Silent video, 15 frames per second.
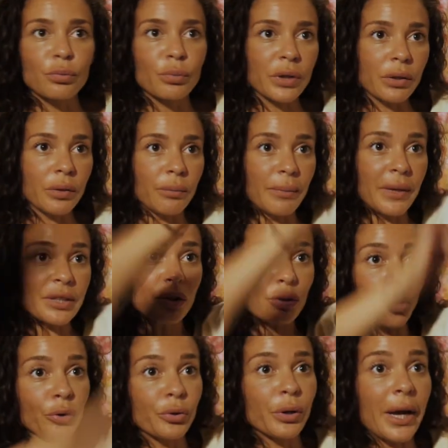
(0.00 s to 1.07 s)
We mix it
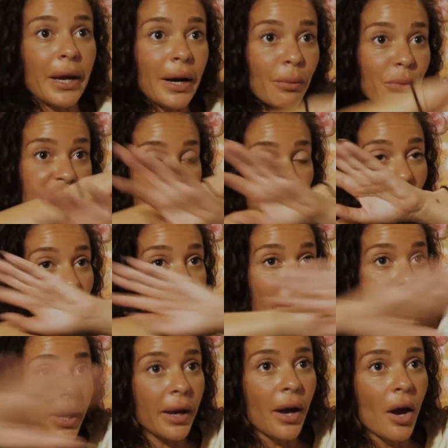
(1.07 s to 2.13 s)
all together and we say,
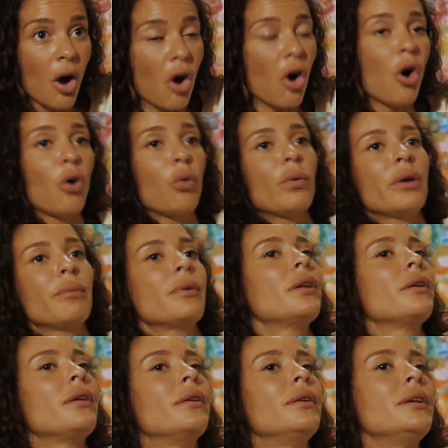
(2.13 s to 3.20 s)
okay, all
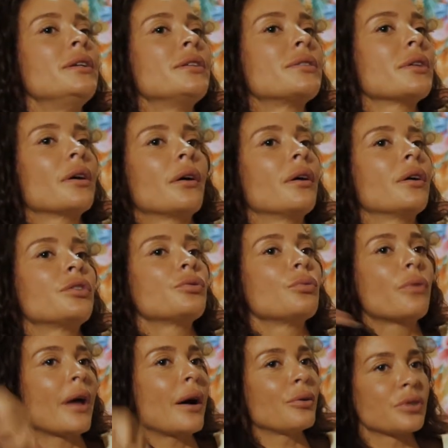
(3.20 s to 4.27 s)
women need
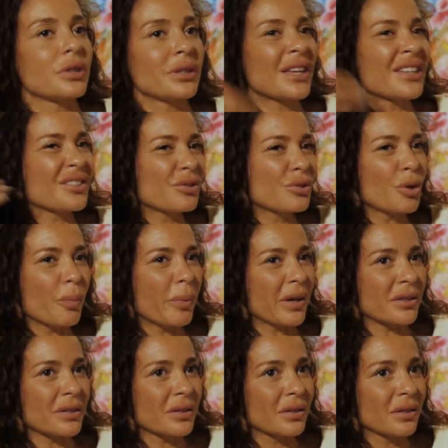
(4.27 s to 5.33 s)
2,000. That's
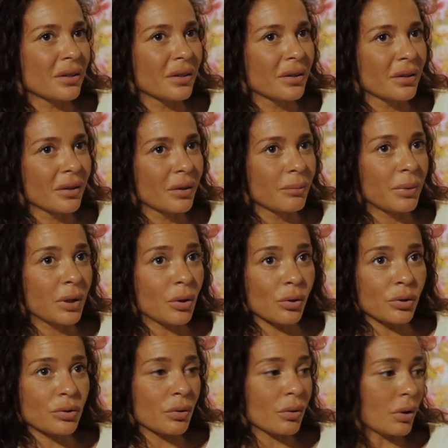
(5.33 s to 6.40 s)
stupid.
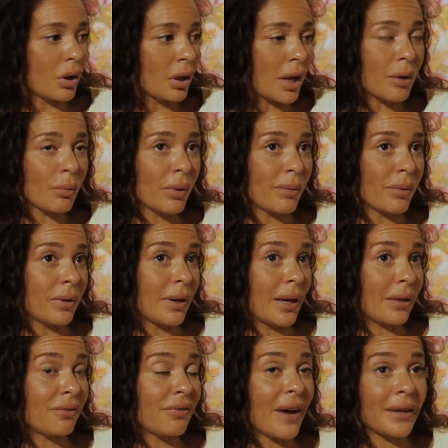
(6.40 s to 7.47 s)
Because a lot of women
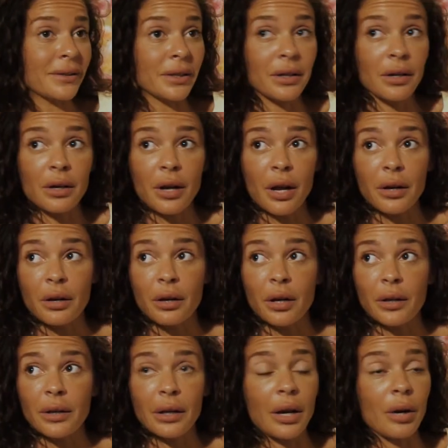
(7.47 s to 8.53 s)
get fat and a
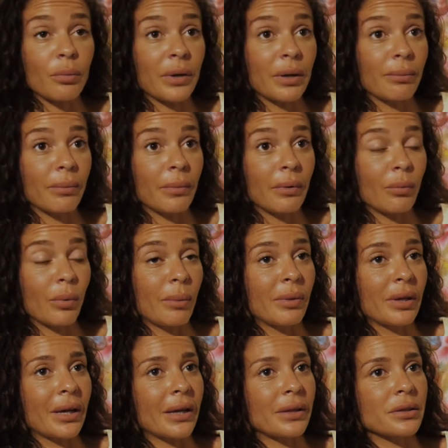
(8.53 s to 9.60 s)
lot of
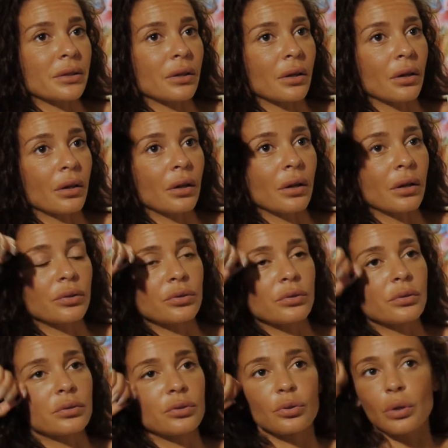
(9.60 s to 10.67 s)
women get
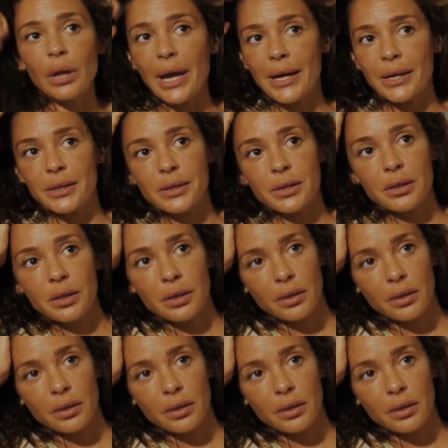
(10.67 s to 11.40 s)
too less.